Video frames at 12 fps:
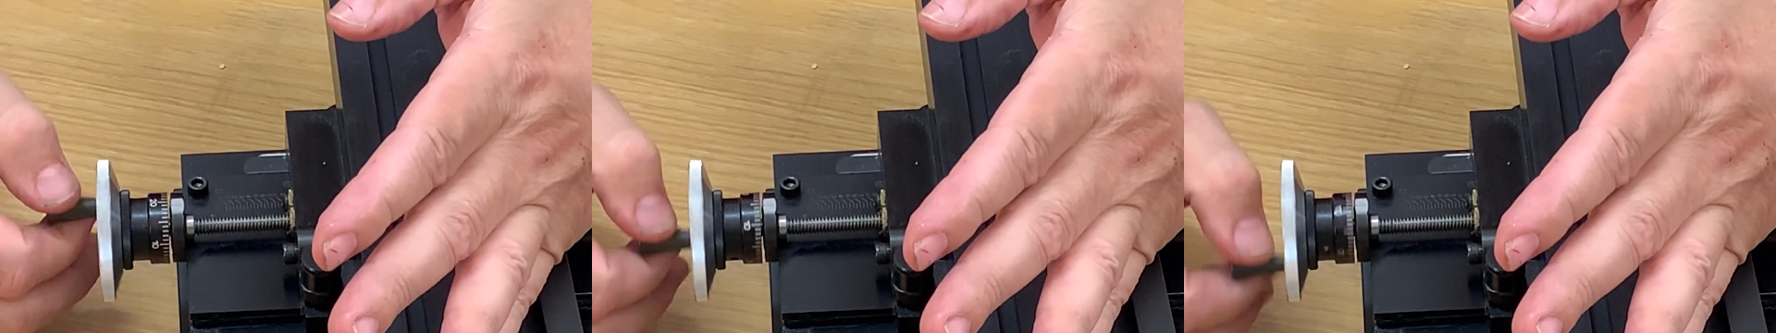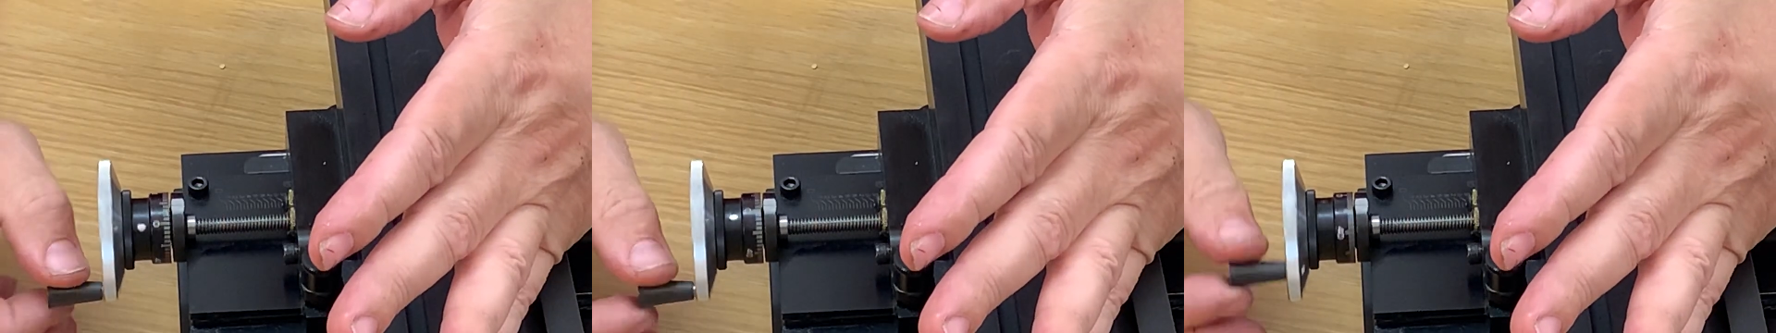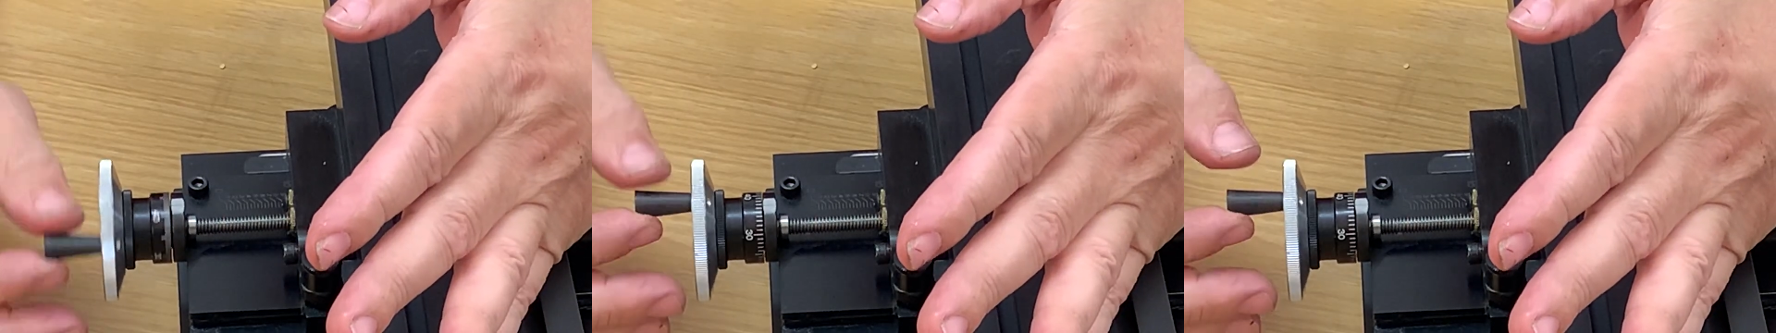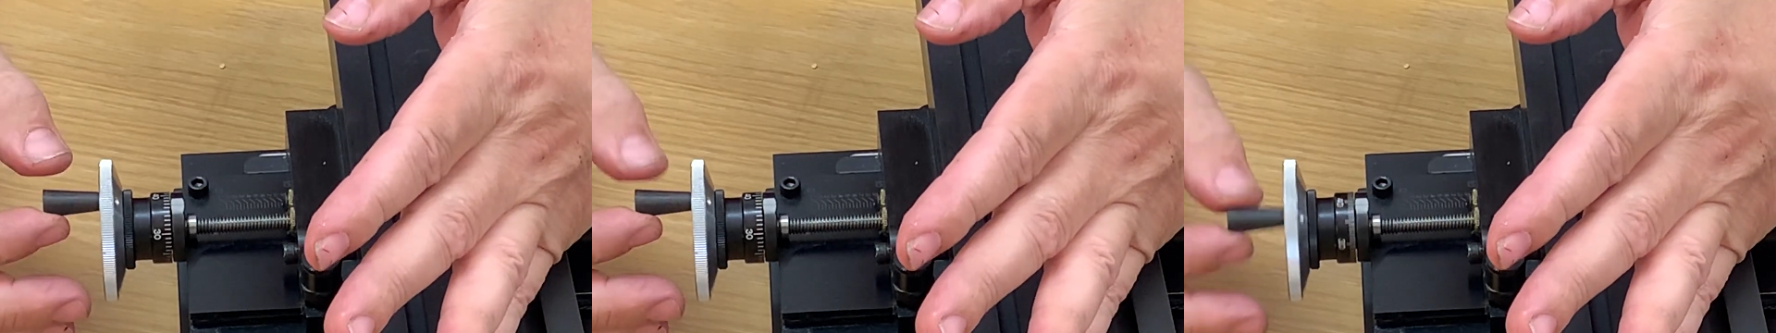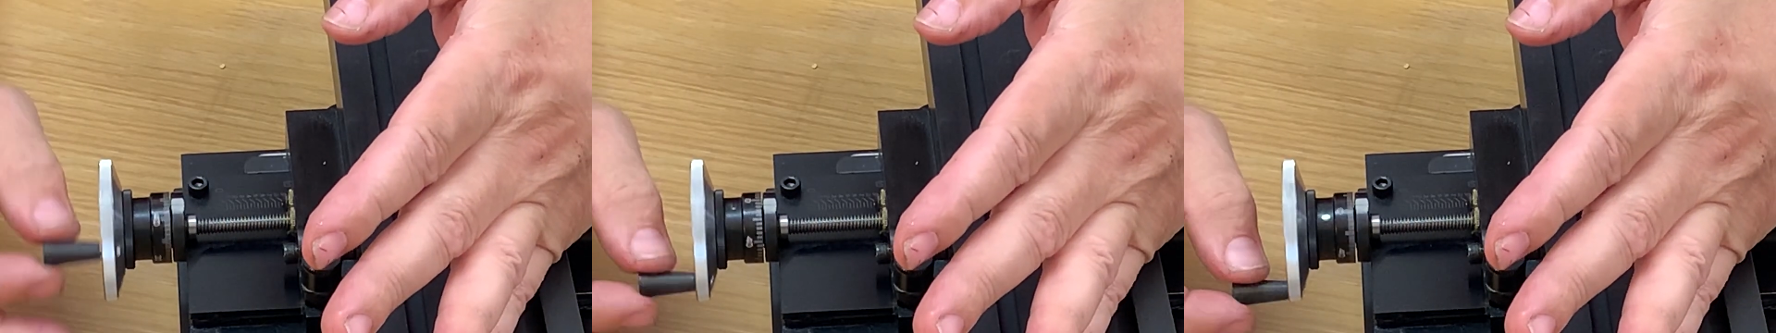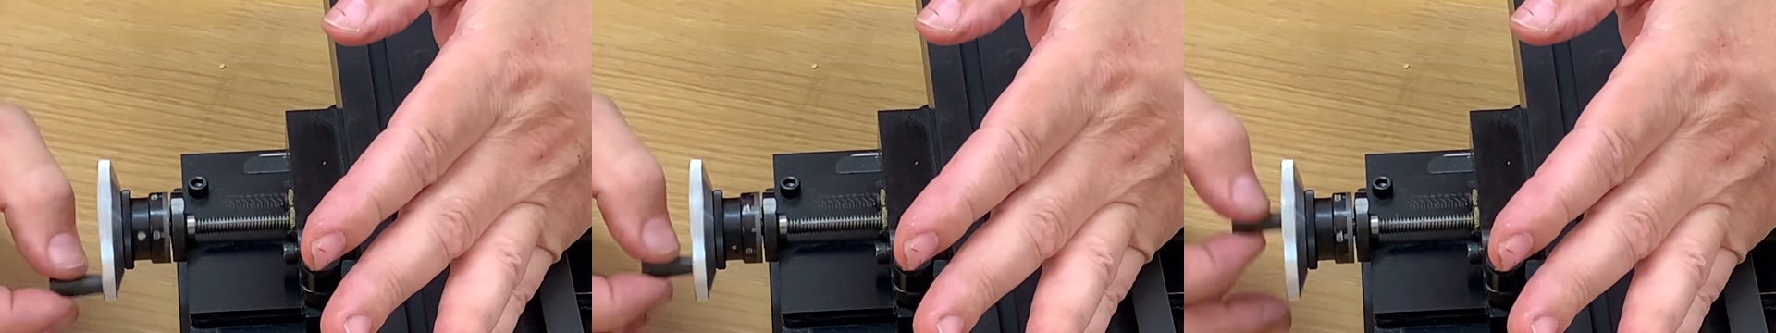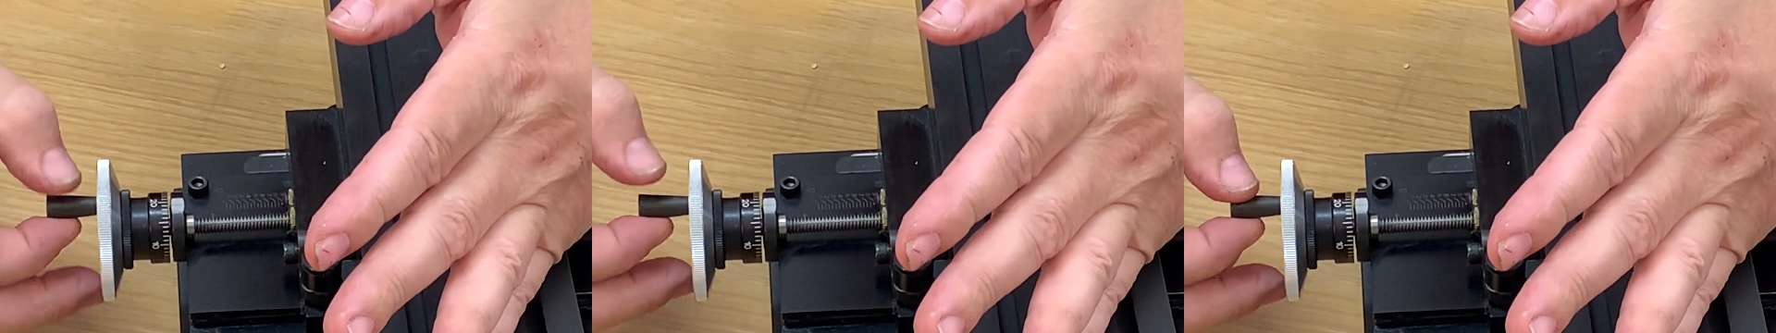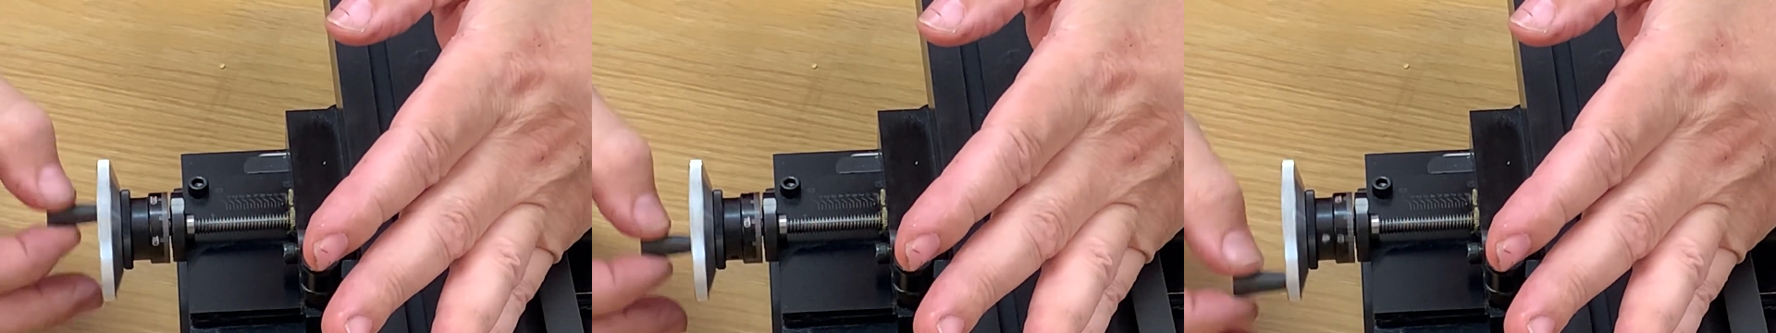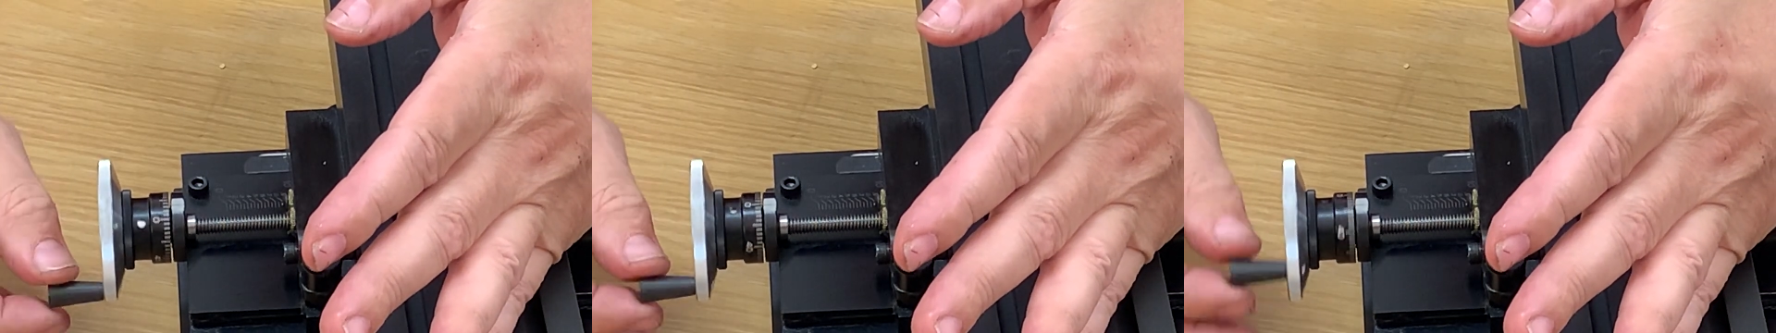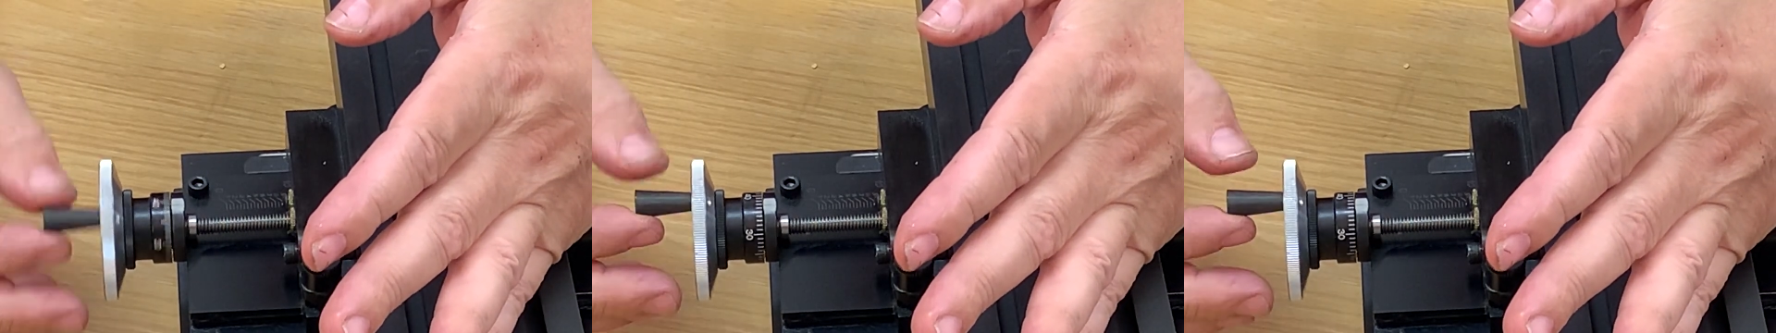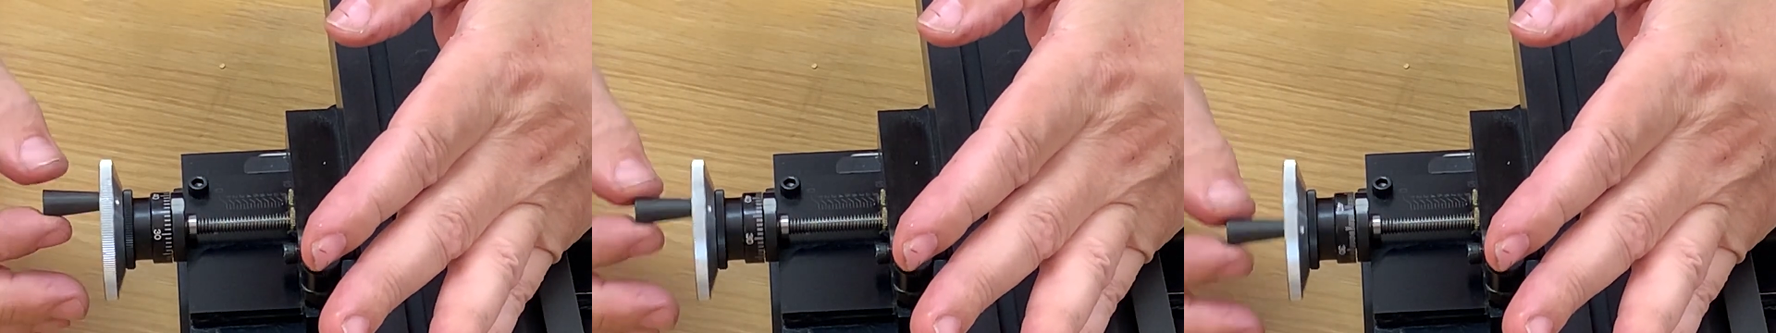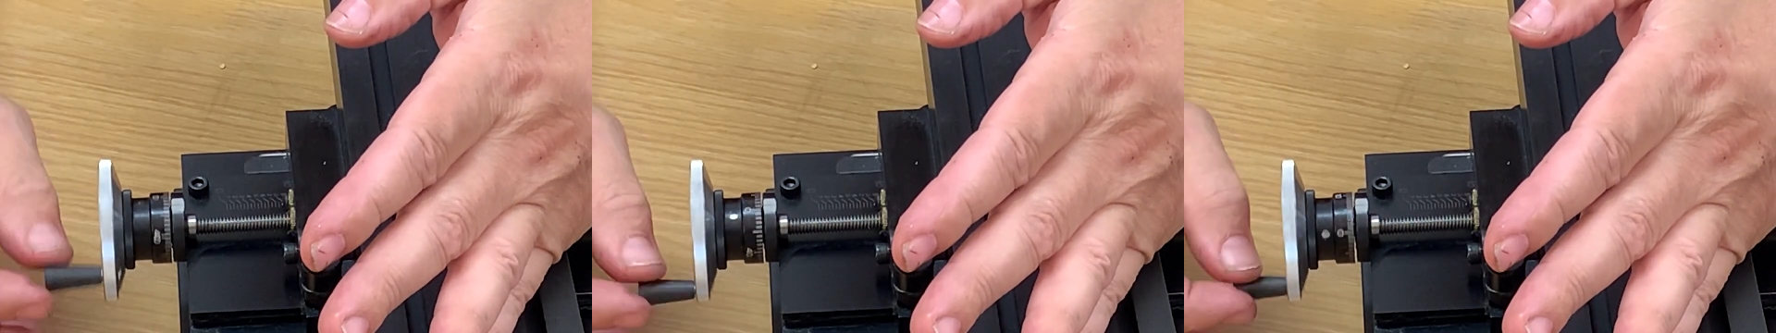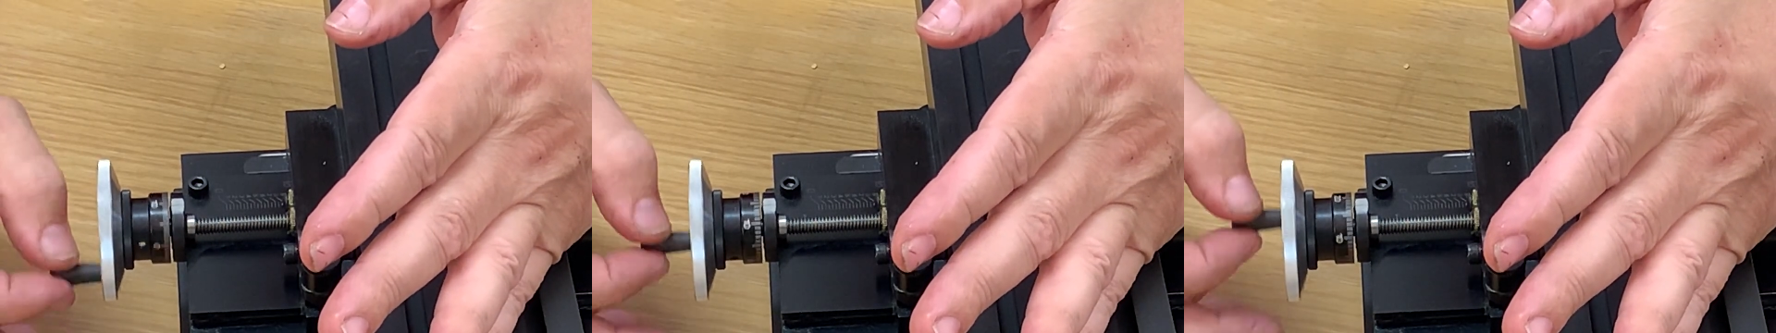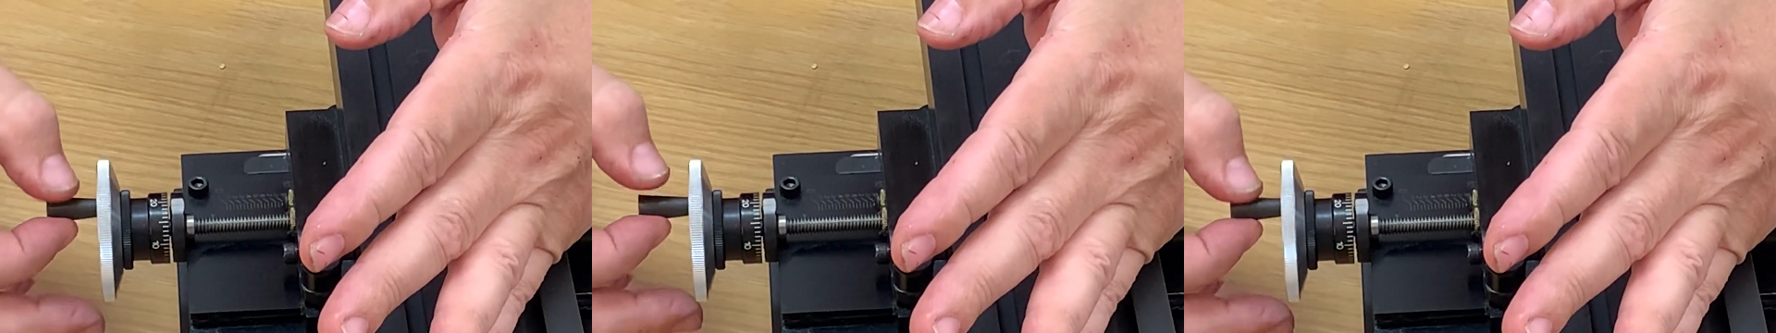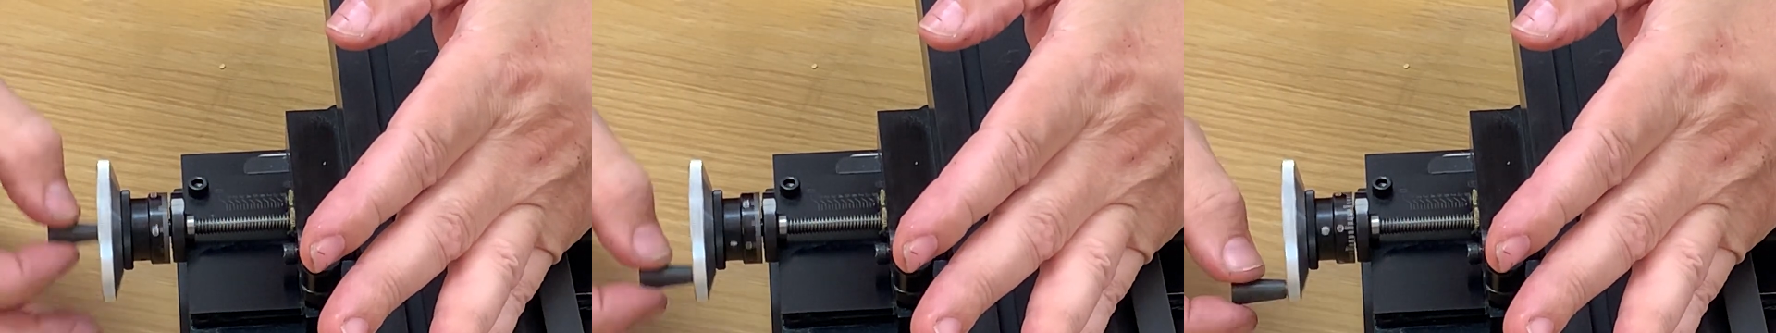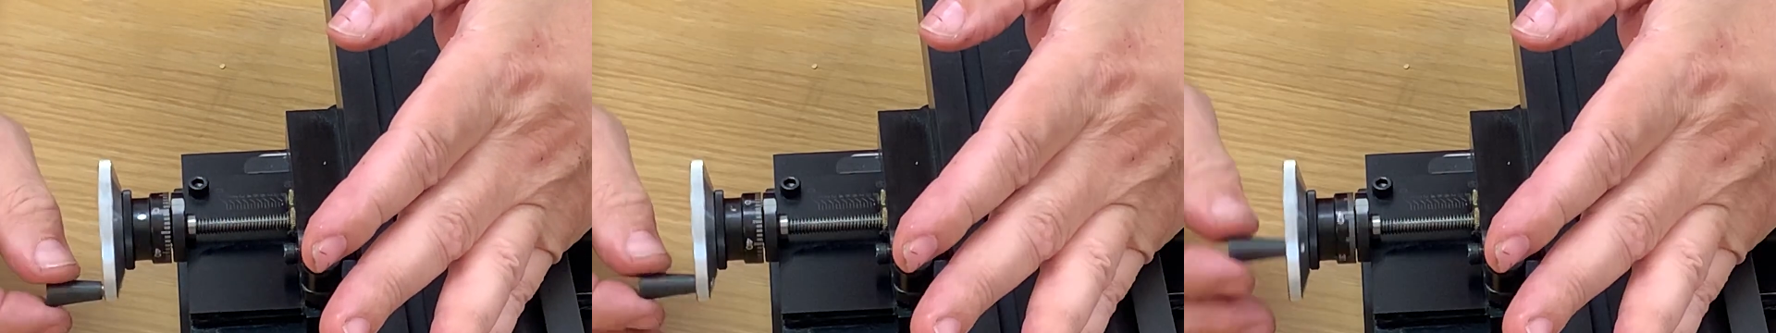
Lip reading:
No face is visible, so there are no lips to read.